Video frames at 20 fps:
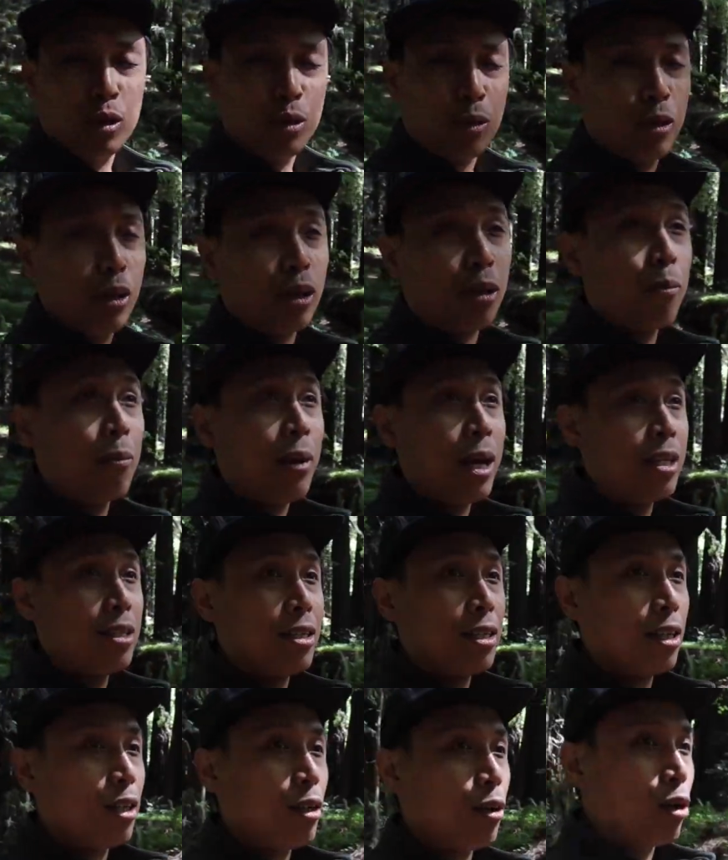They're
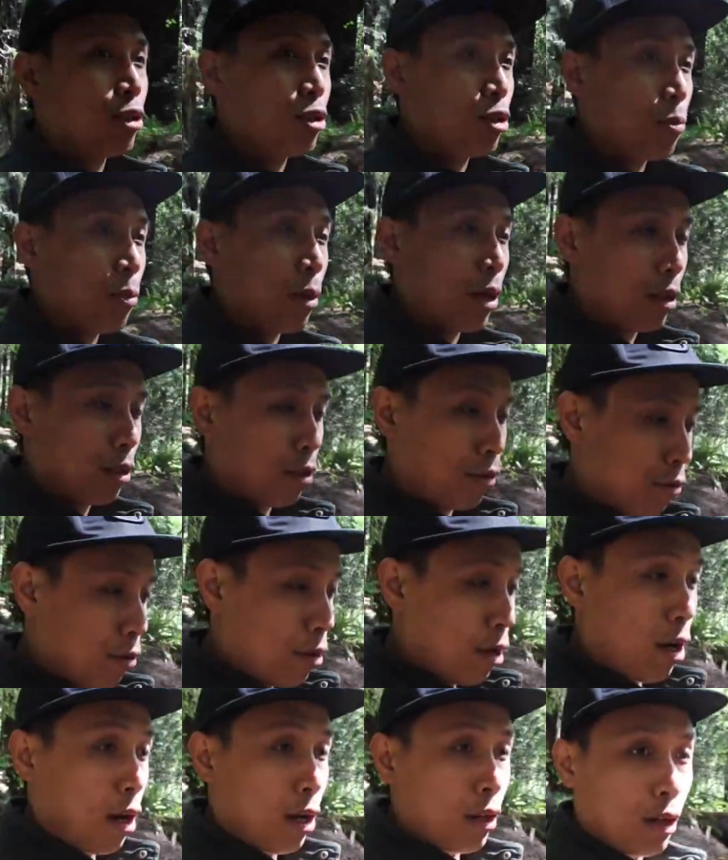basically also part of
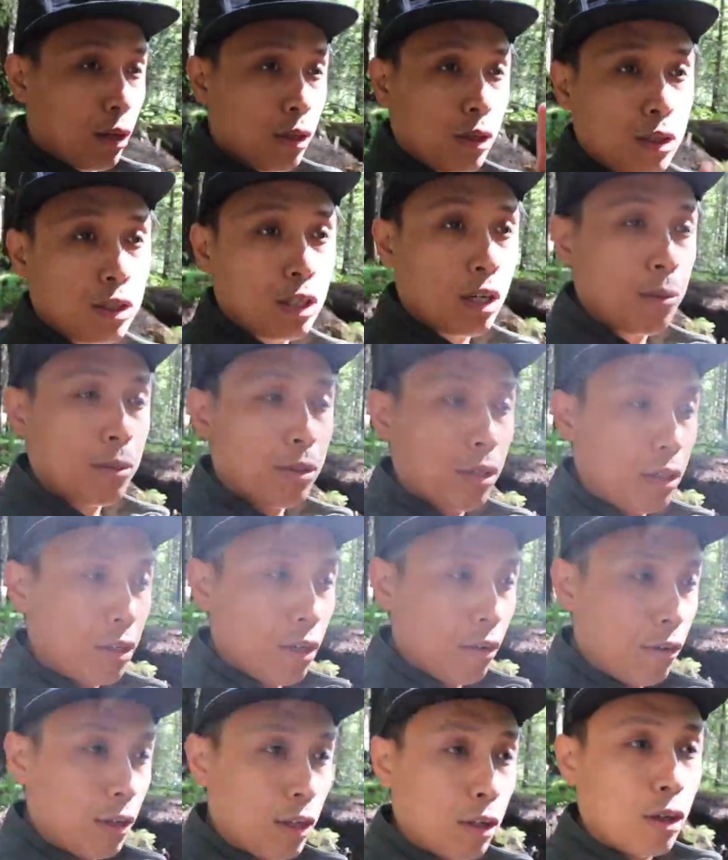the
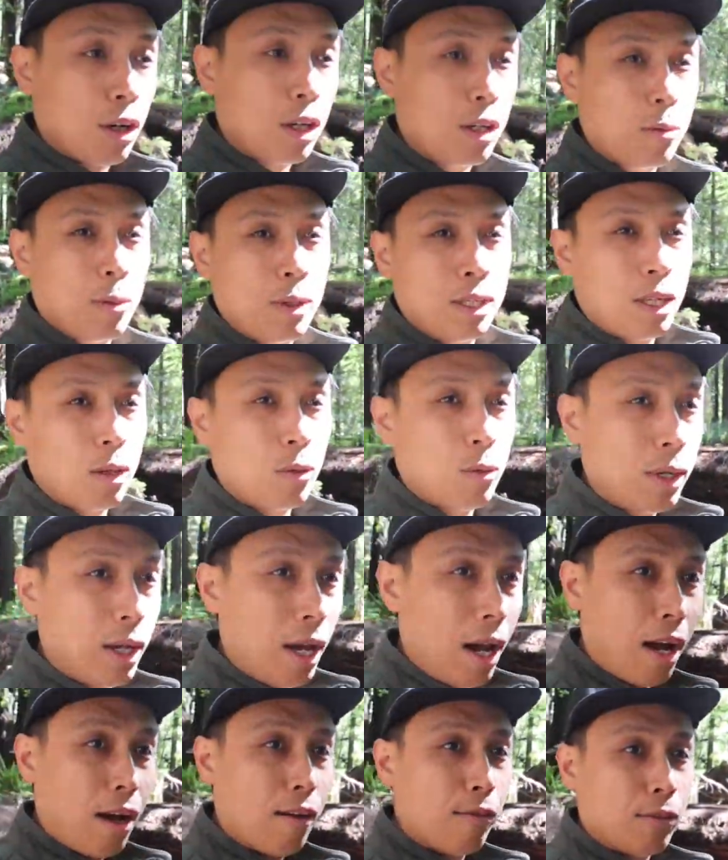consumption-driven economy that we
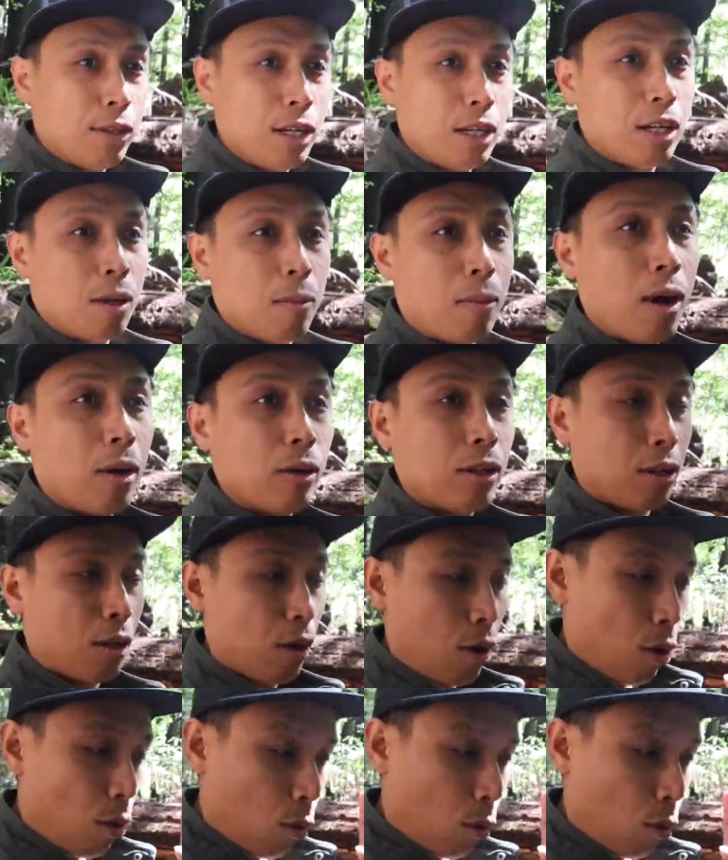have. Think about it.